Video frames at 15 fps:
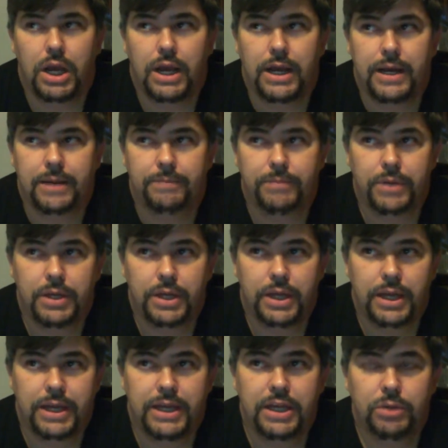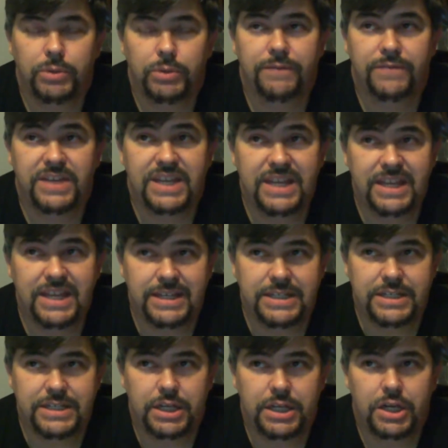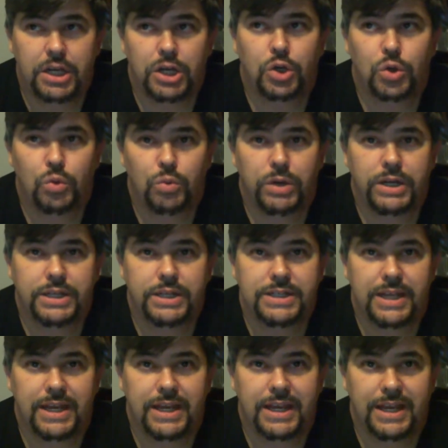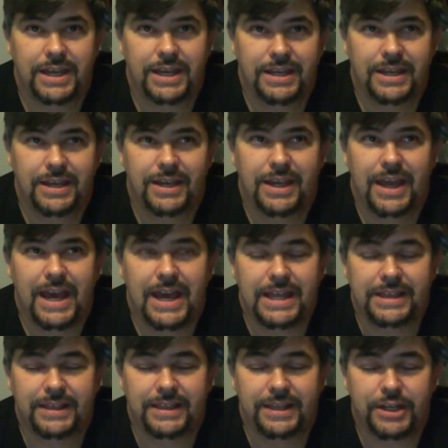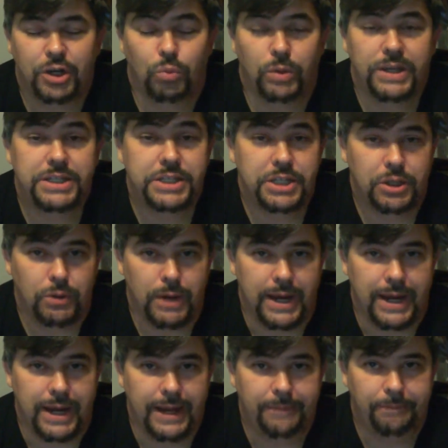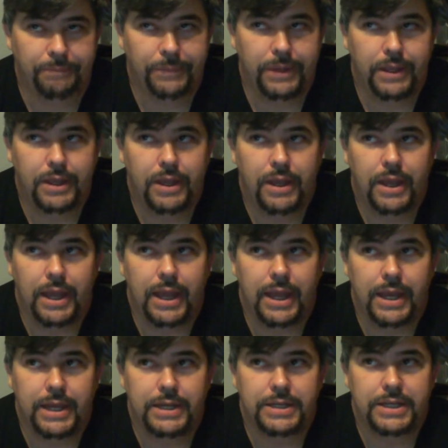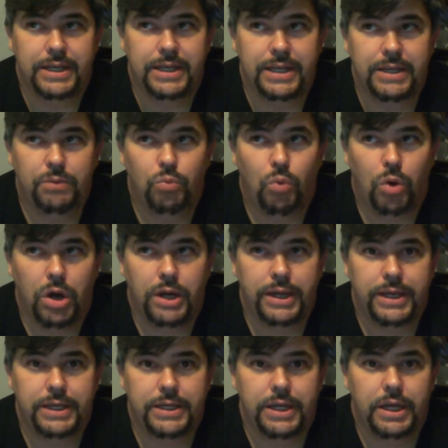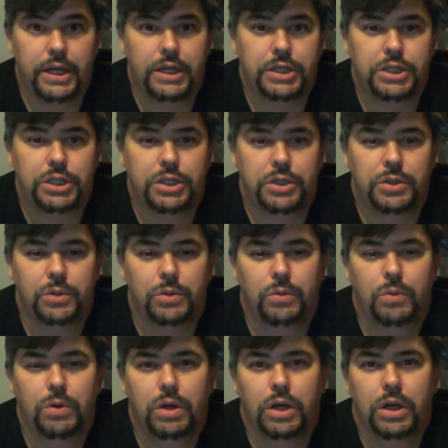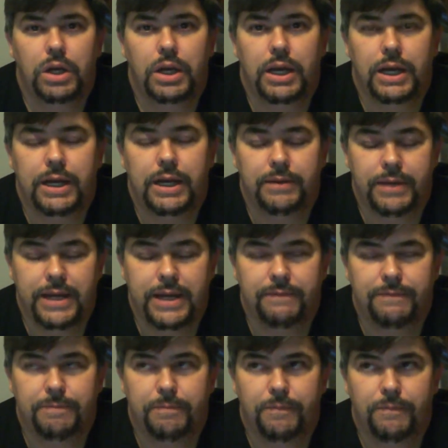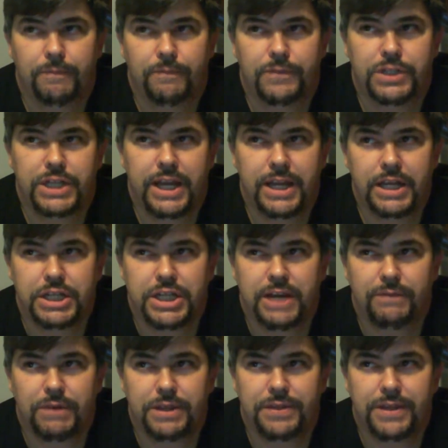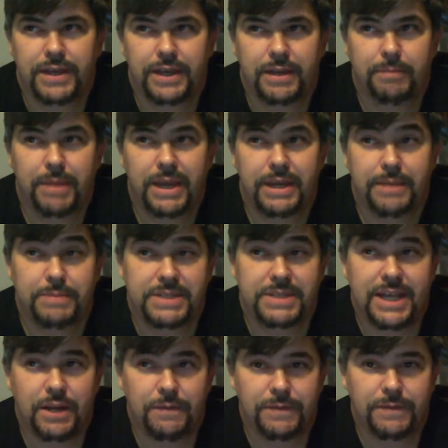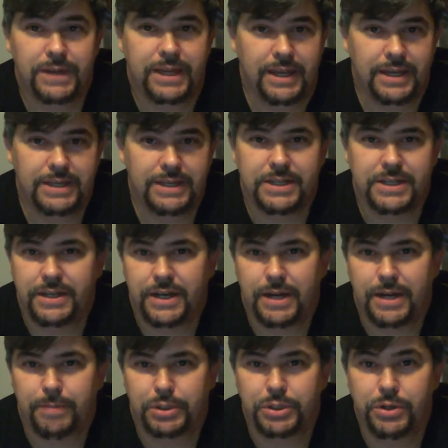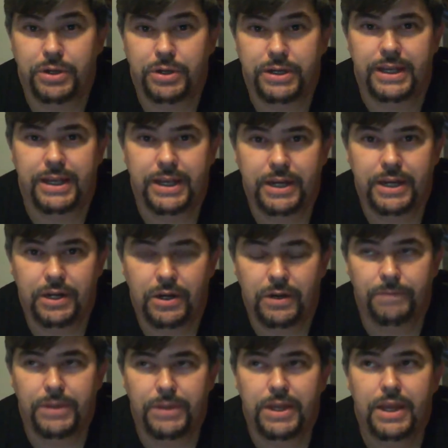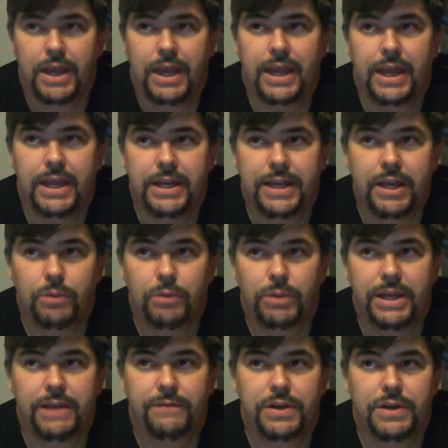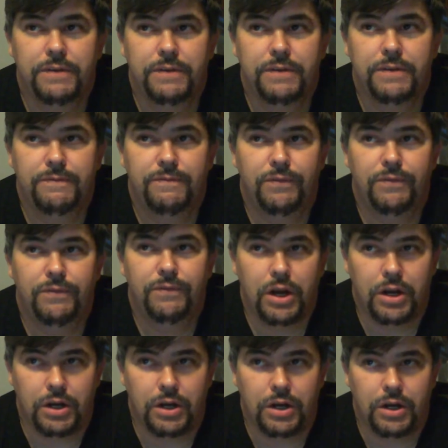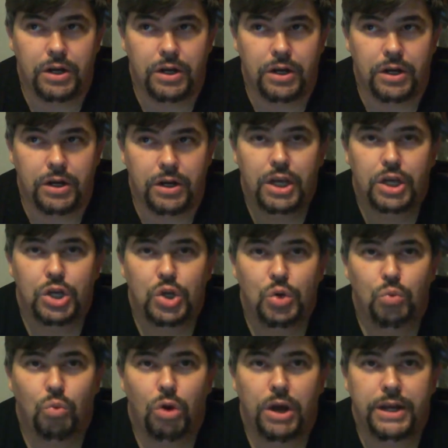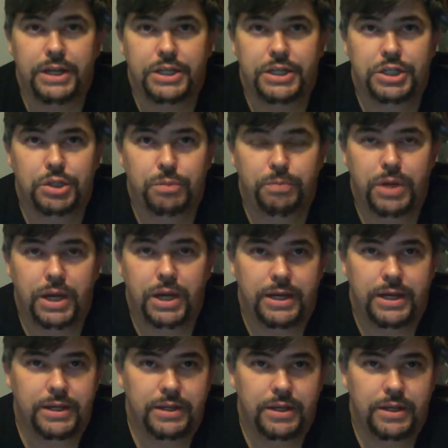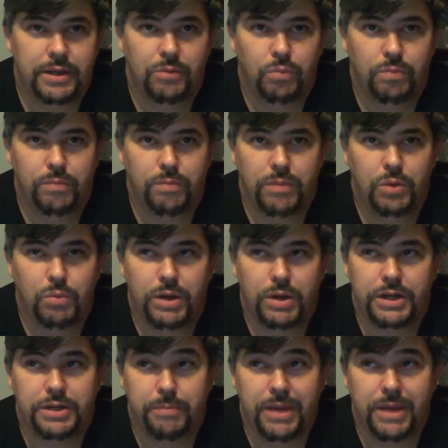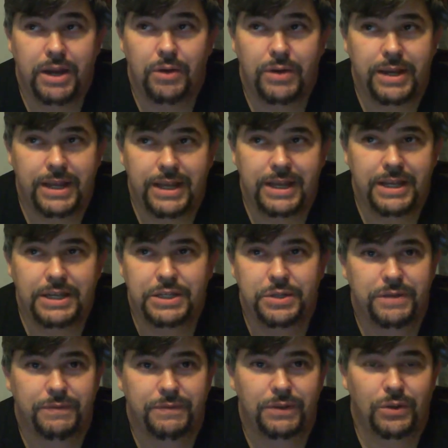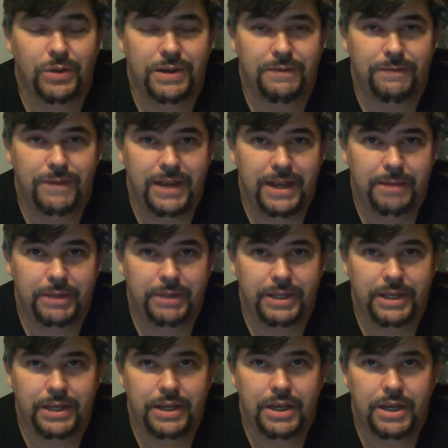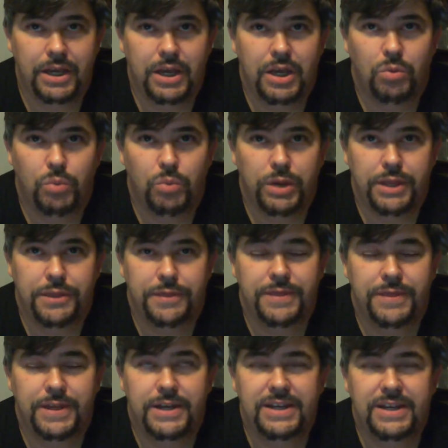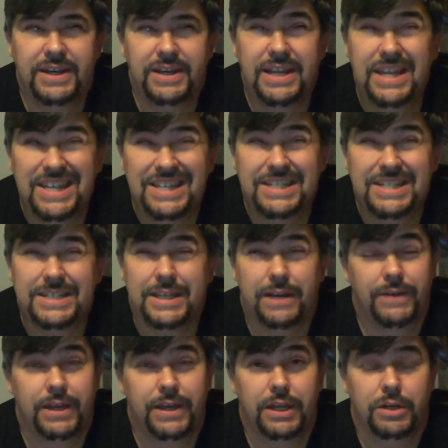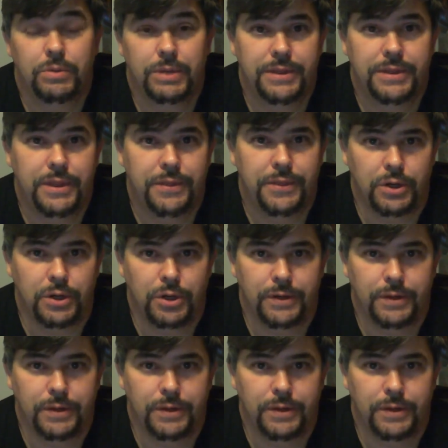Henry of Guise, who was a Catholic aristocrat, and he wanted to kind of change everything and make himself king. He saw an opportunity here. And Henry of Navarre who wanted to marry into the Valois family with the niece of Henry III,